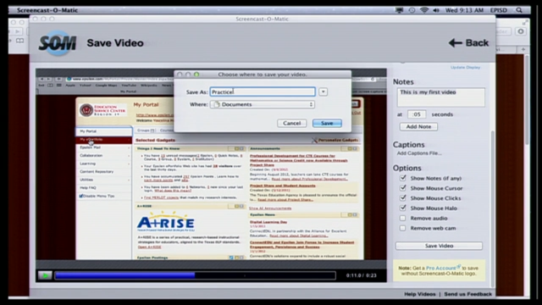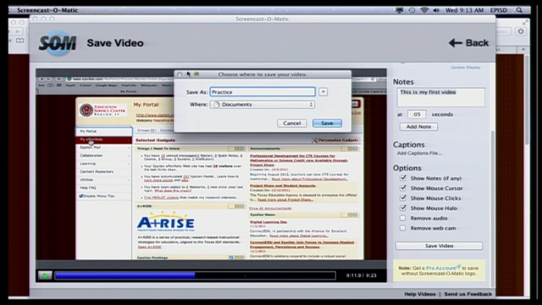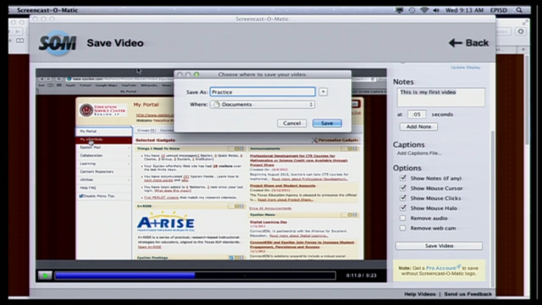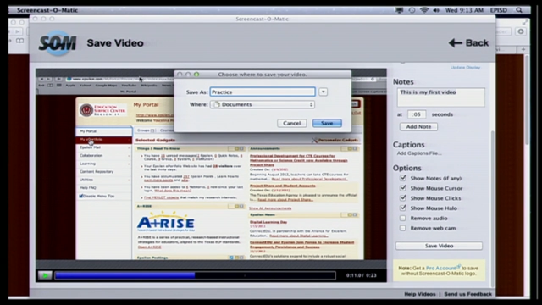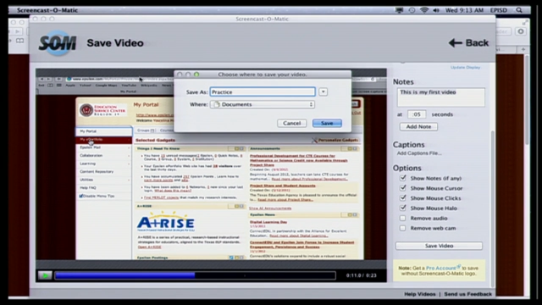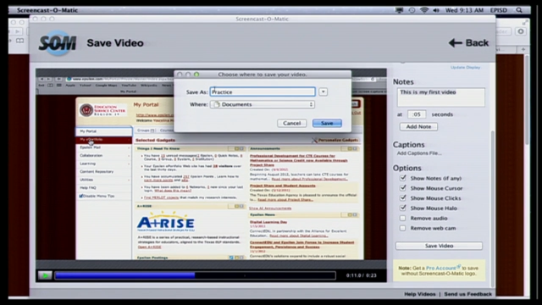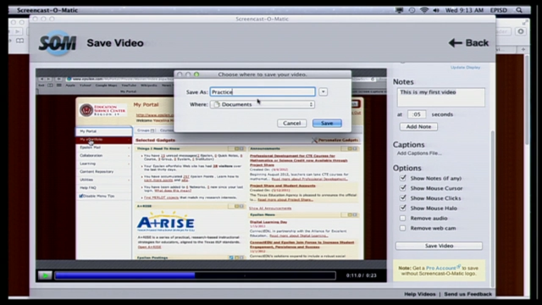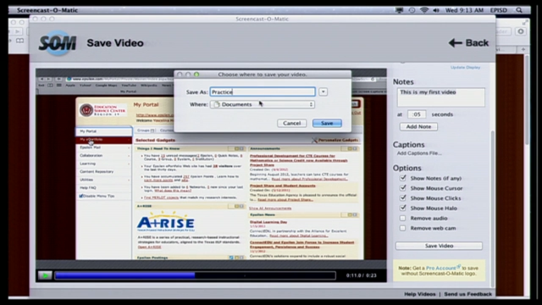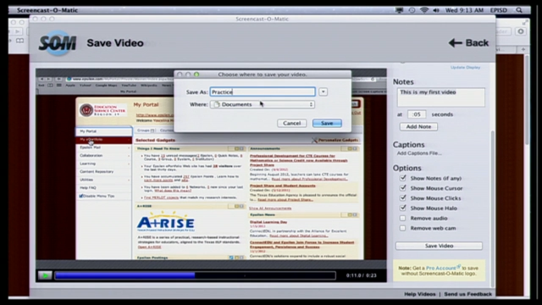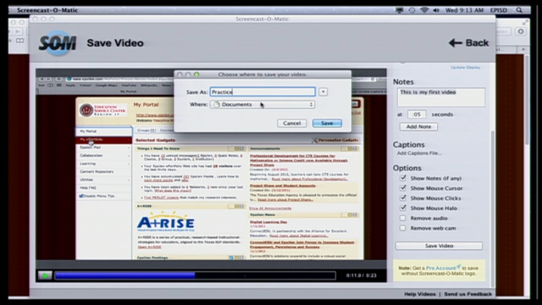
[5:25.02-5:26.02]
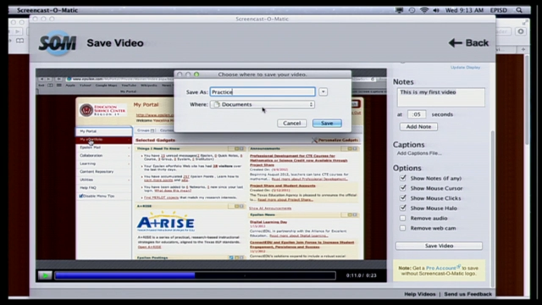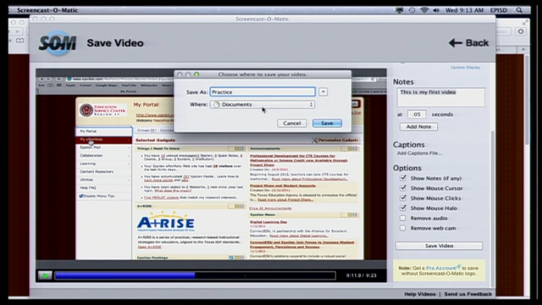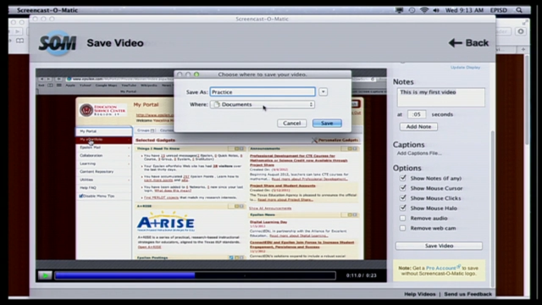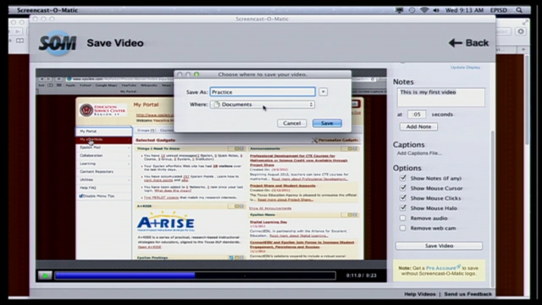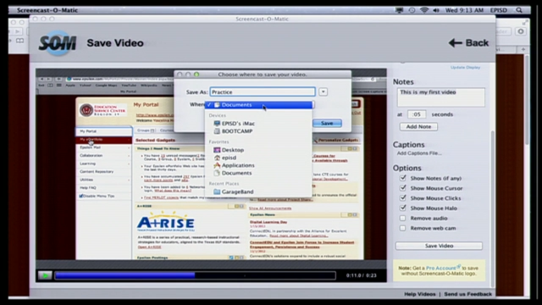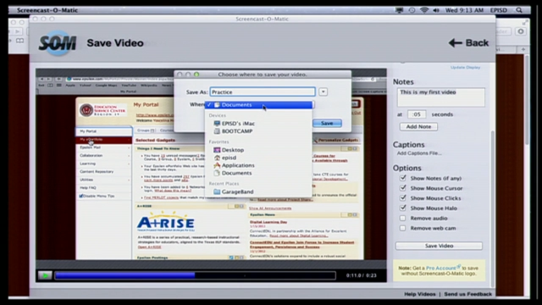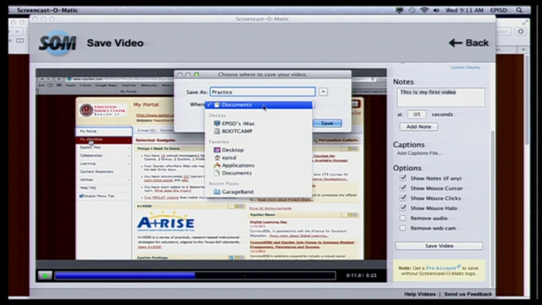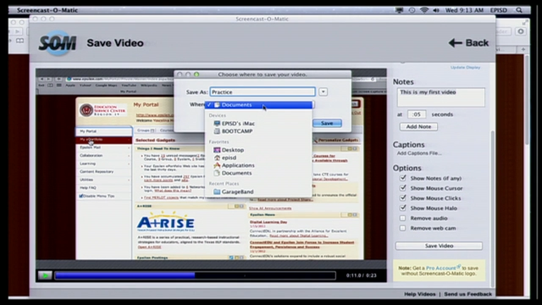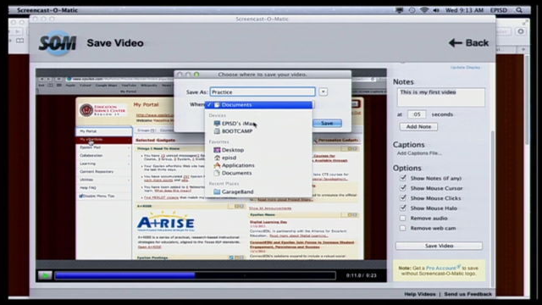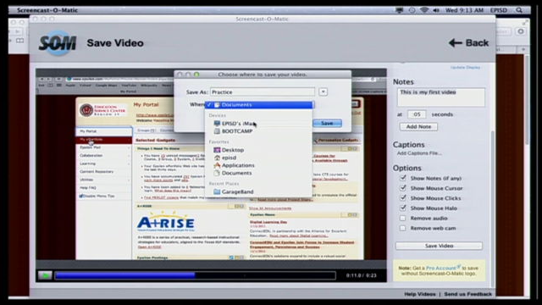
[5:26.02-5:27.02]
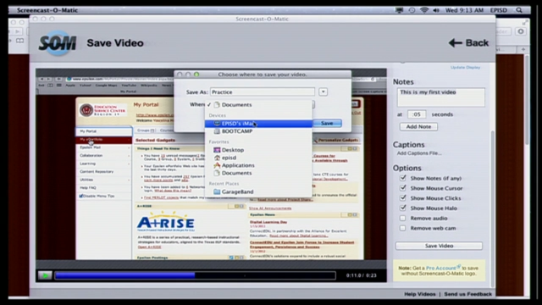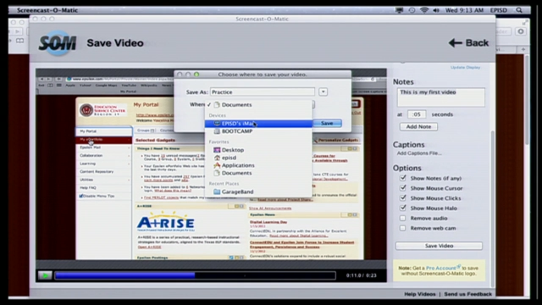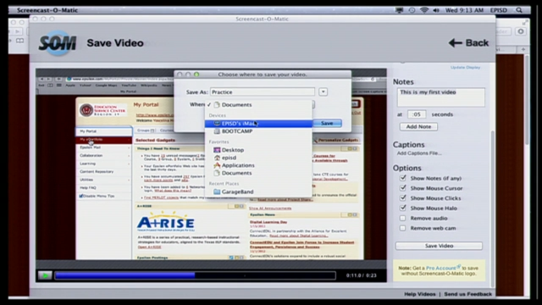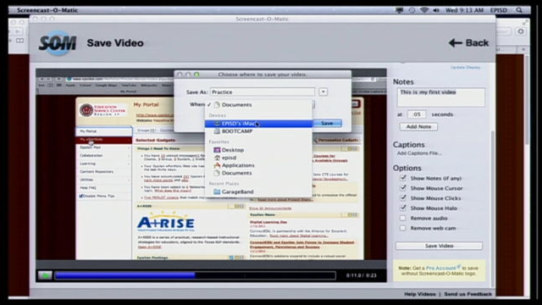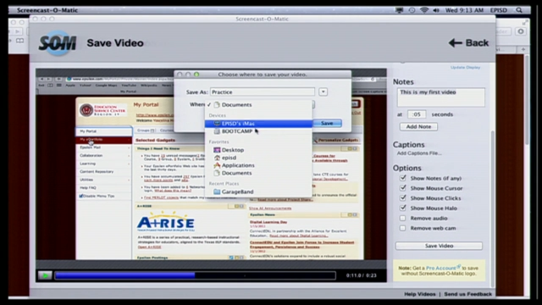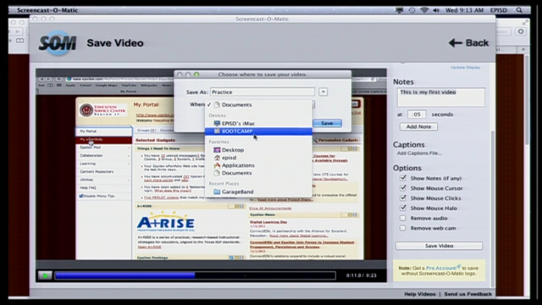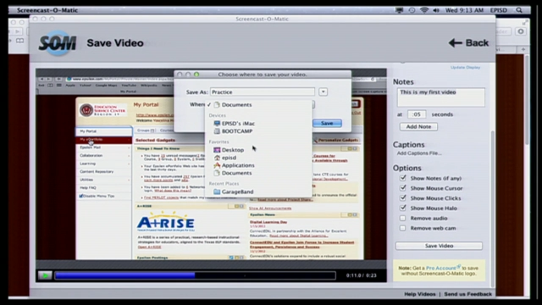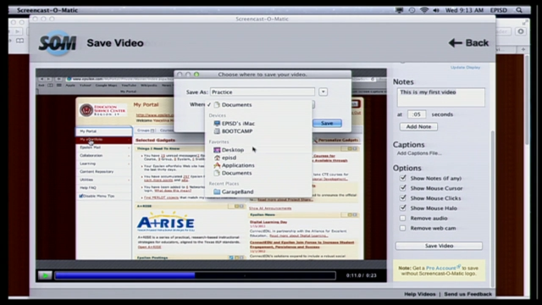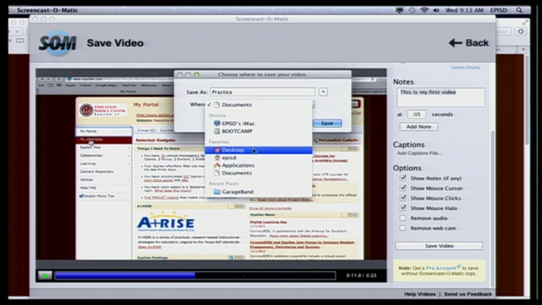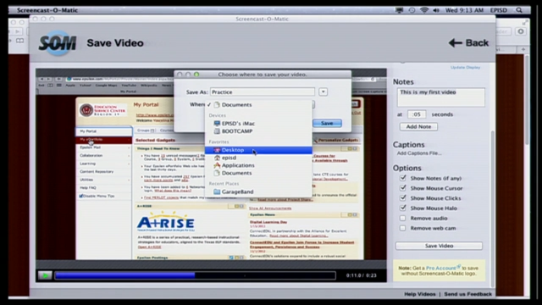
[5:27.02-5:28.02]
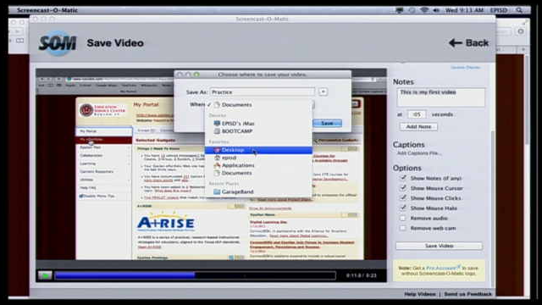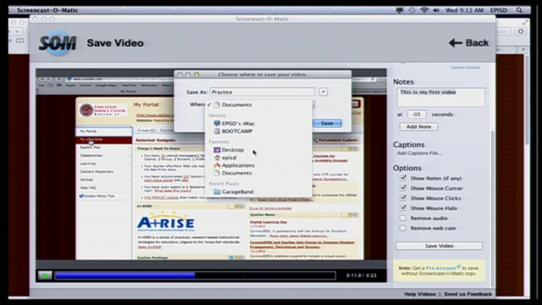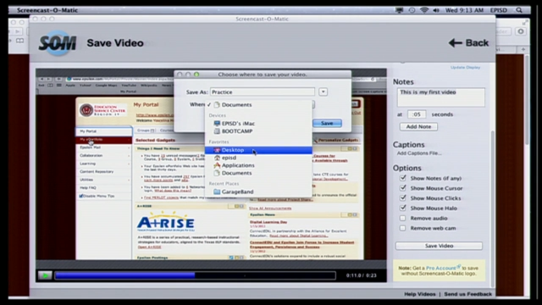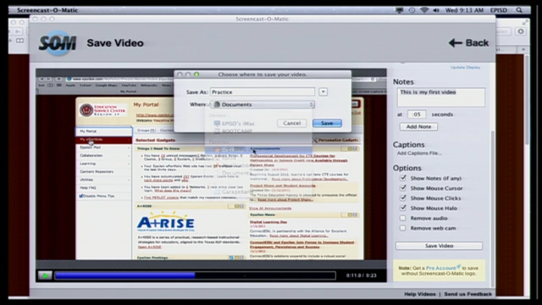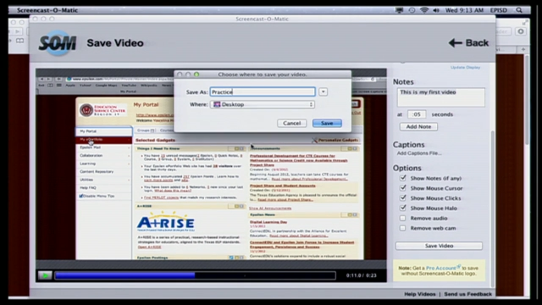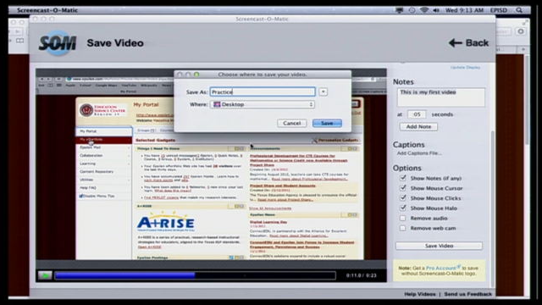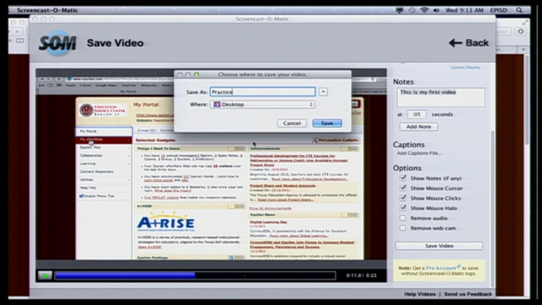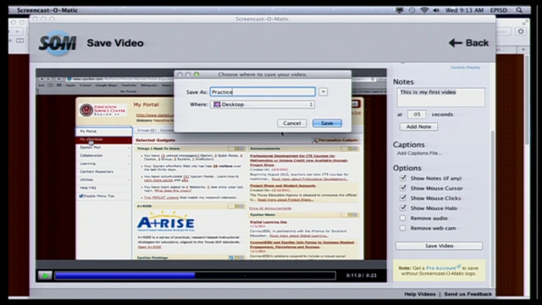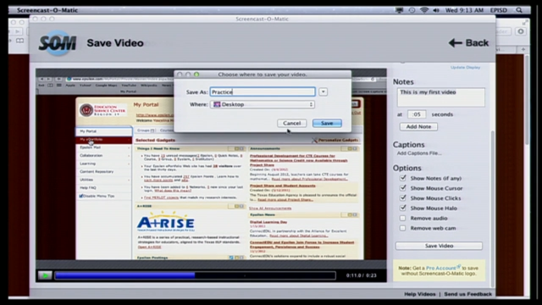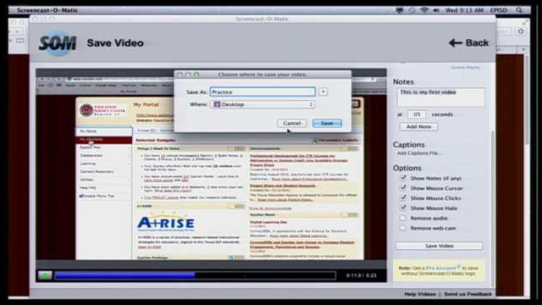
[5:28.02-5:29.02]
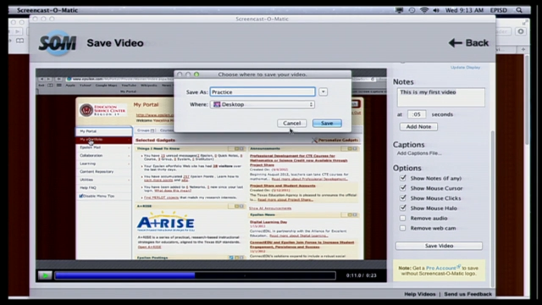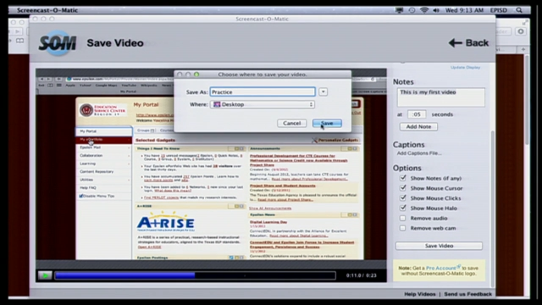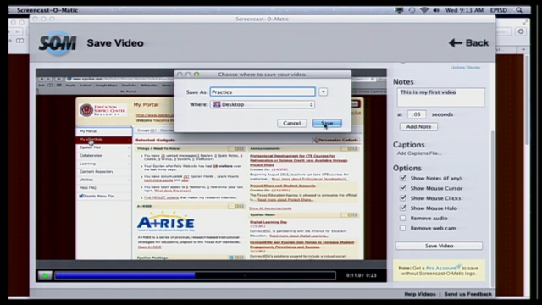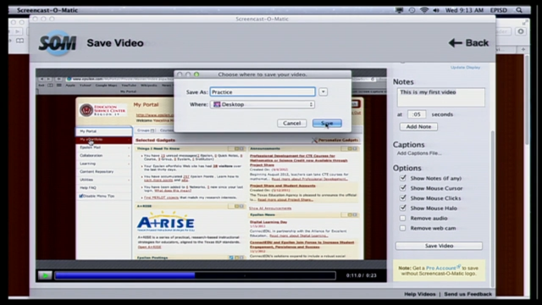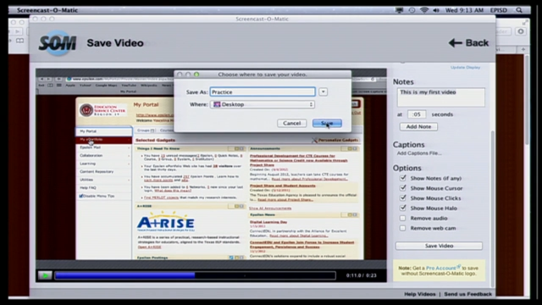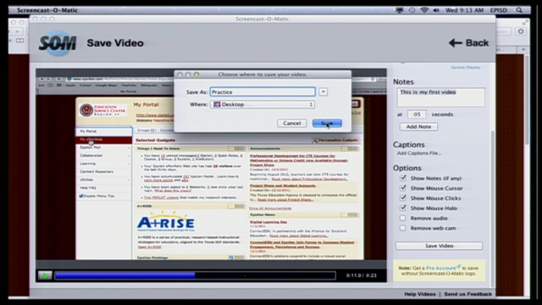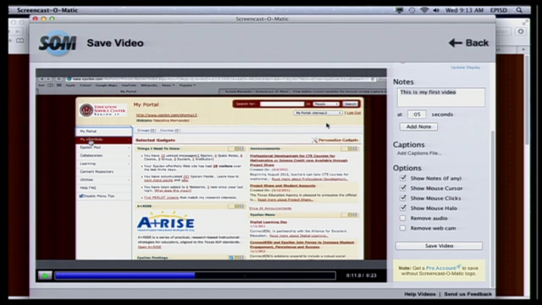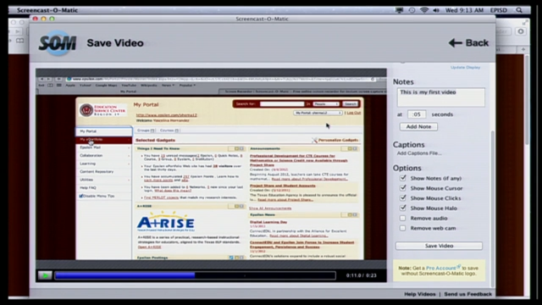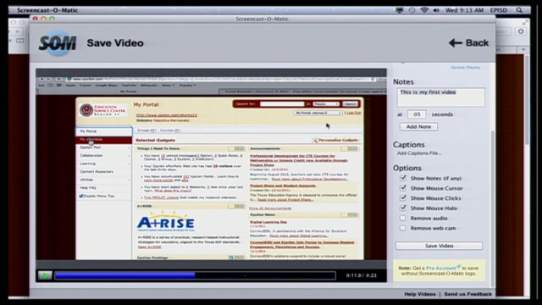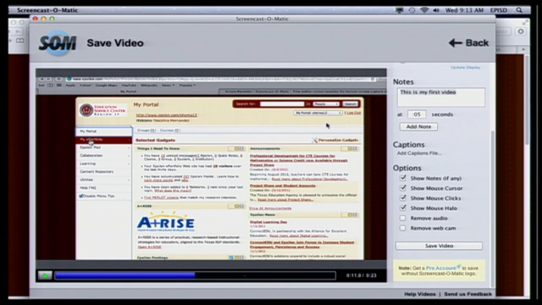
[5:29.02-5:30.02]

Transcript: [unreadable: no face in view]